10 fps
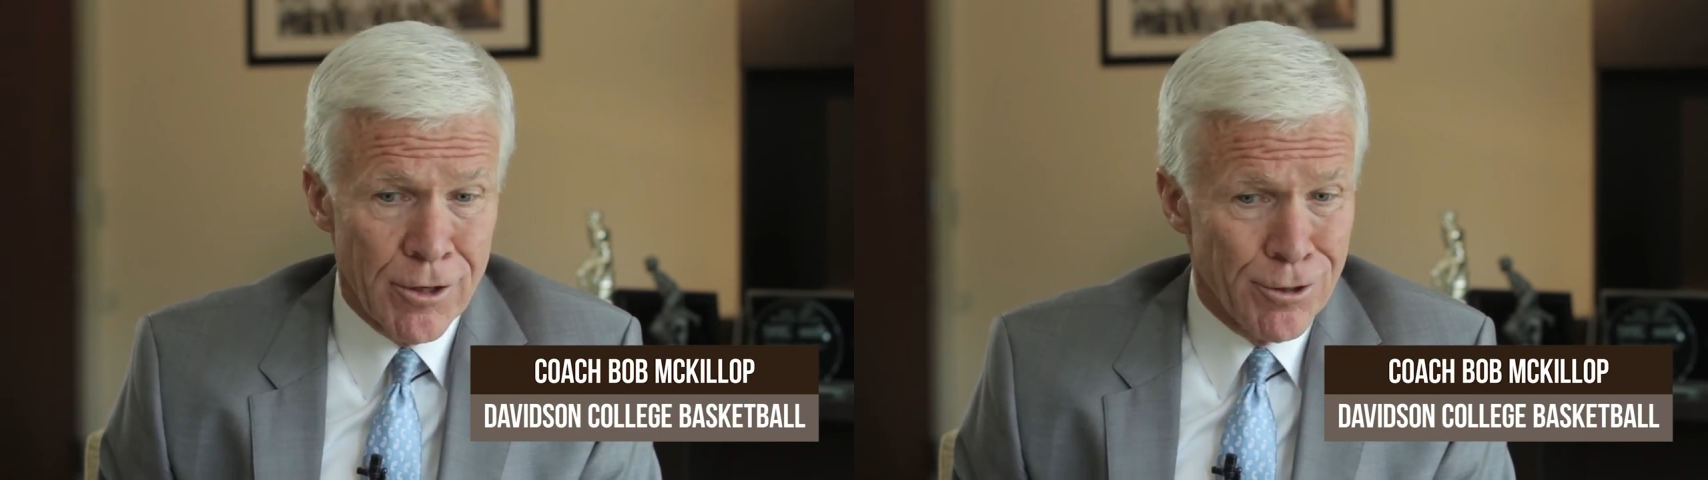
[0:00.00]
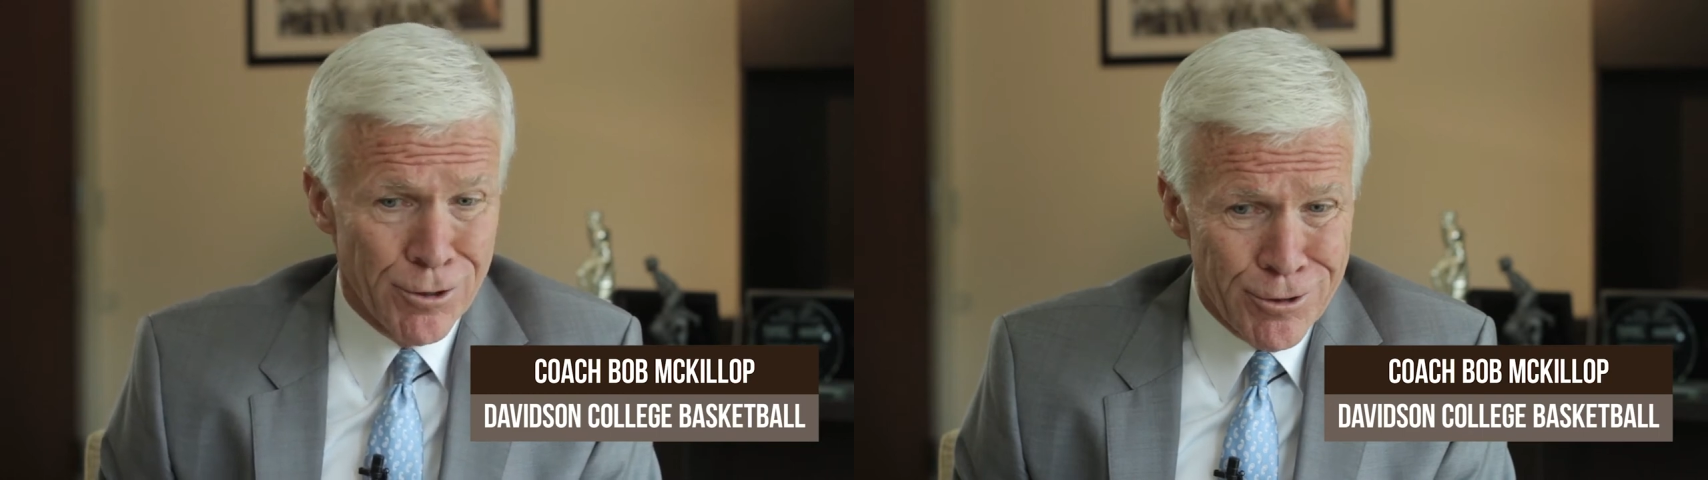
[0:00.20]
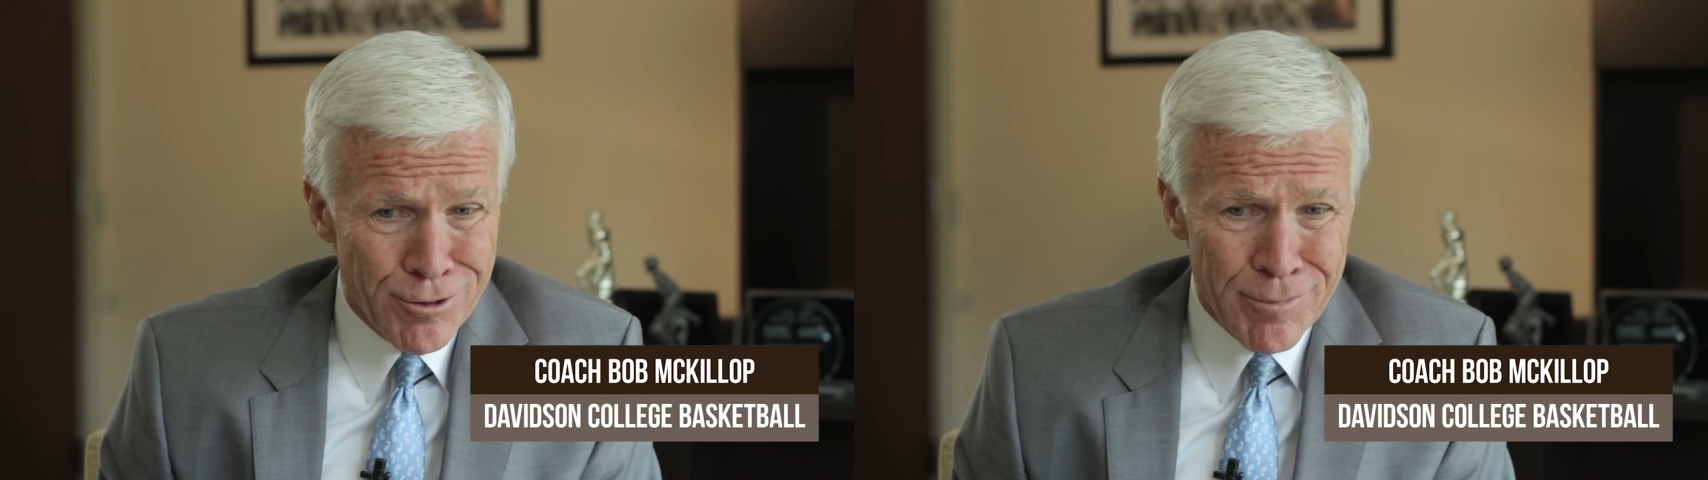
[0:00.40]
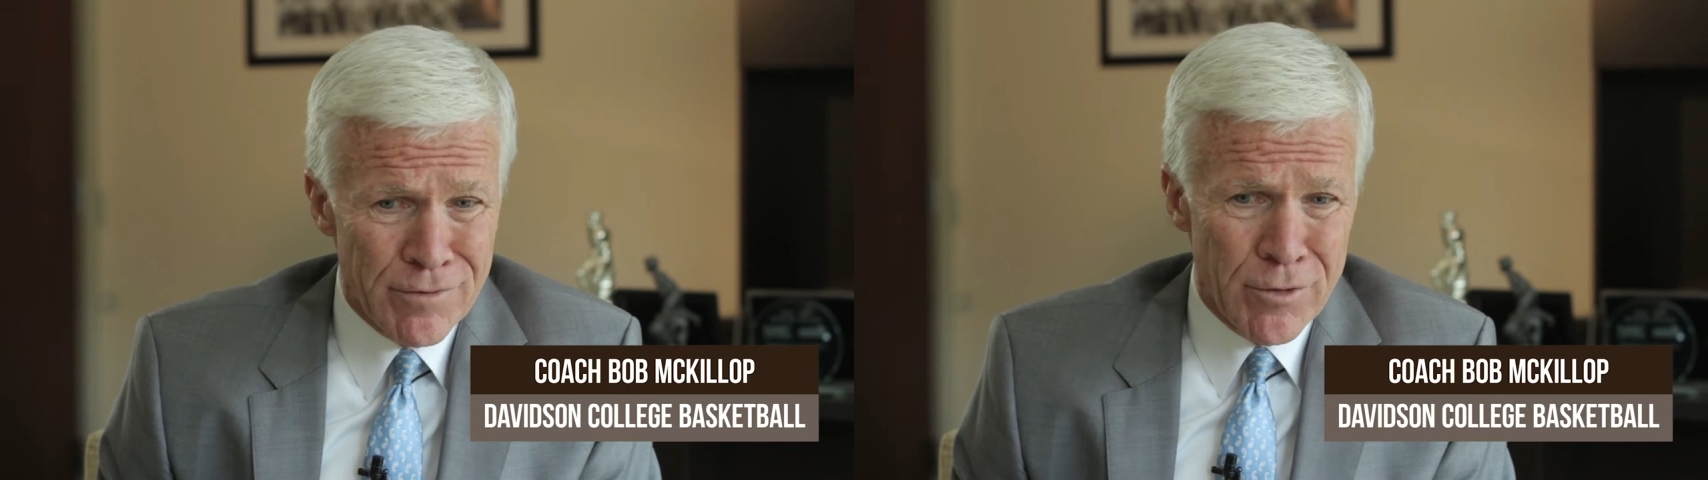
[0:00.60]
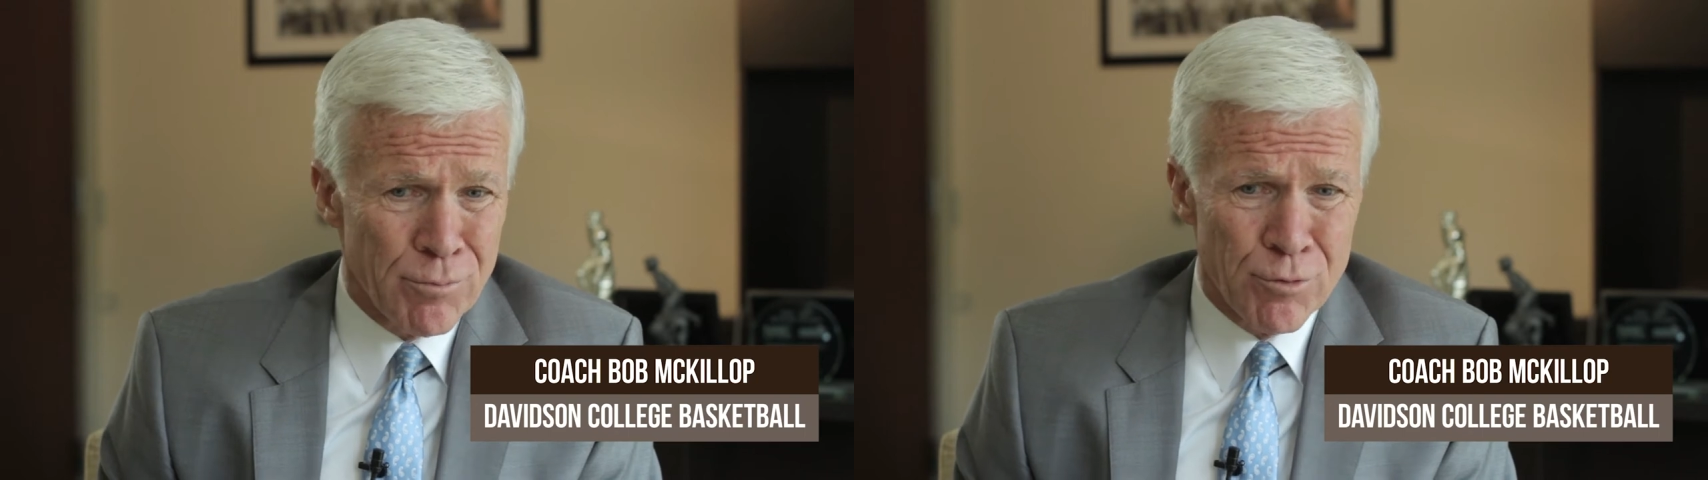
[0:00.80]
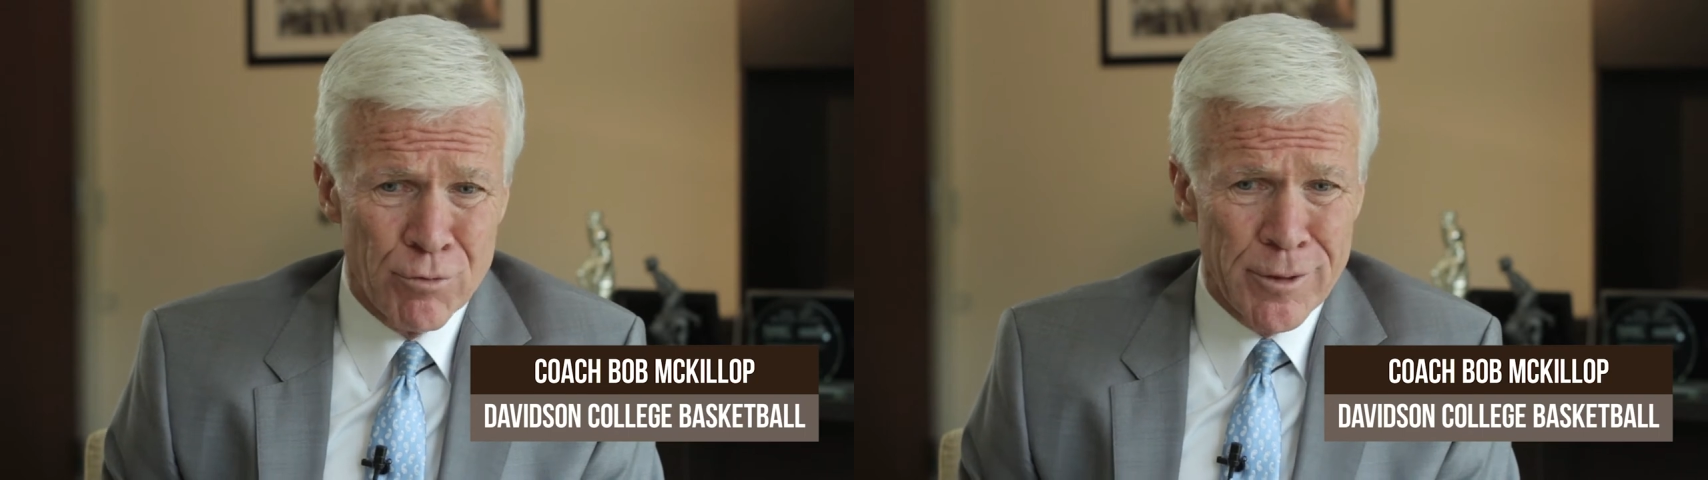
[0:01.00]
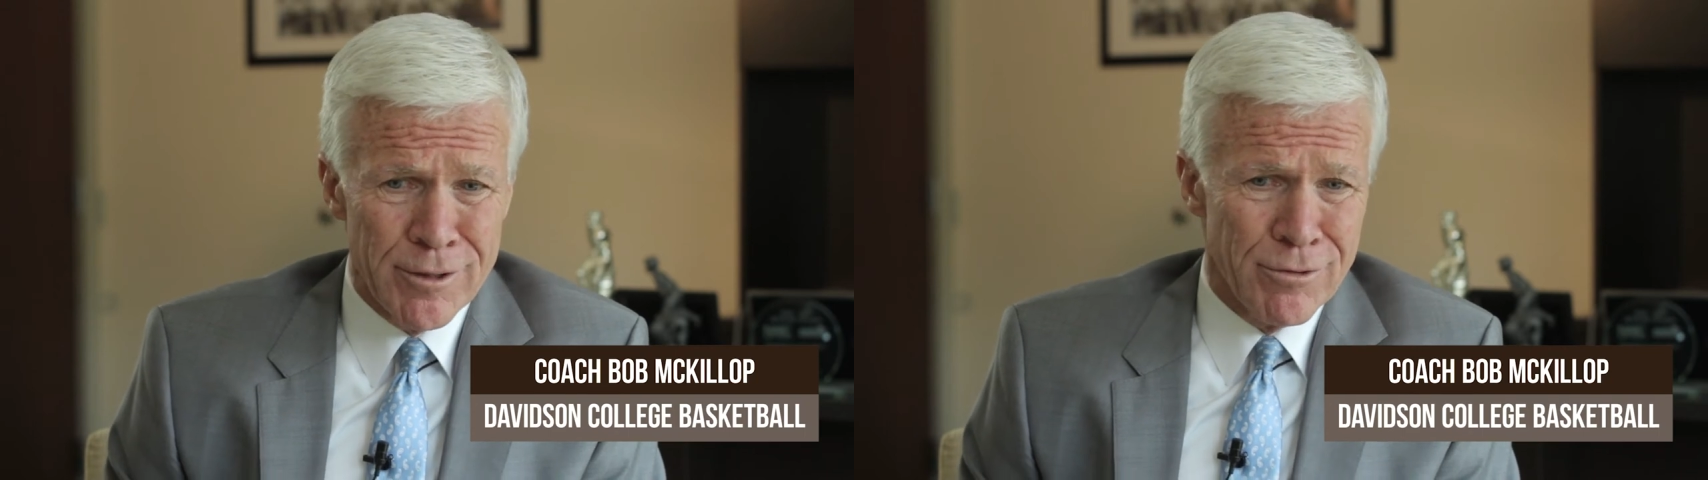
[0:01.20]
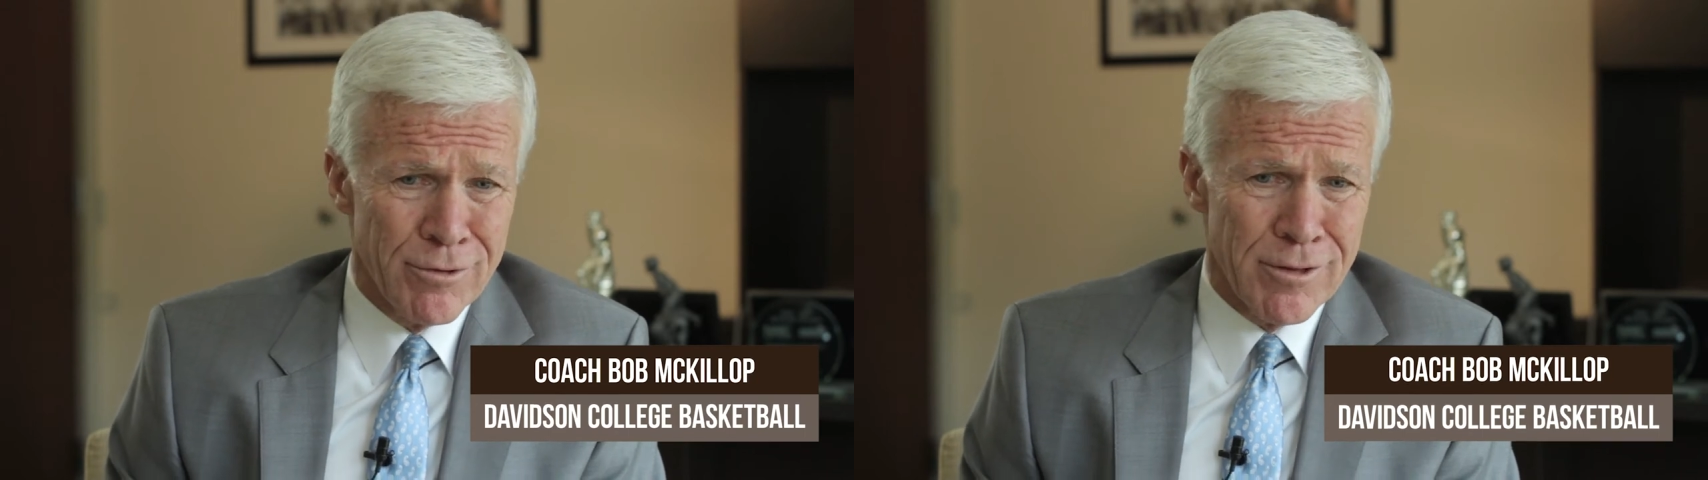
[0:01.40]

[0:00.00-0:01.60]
a little bit of improvement